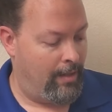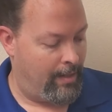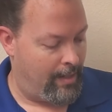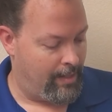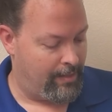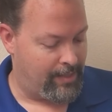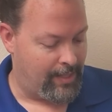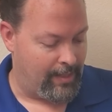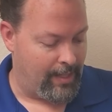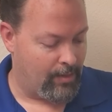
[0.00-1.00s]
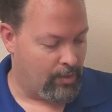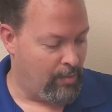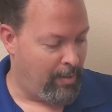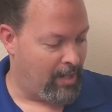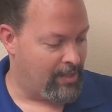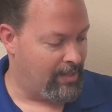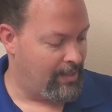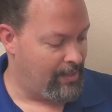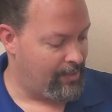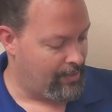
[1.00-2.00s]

Let's see, the other 2 parts of this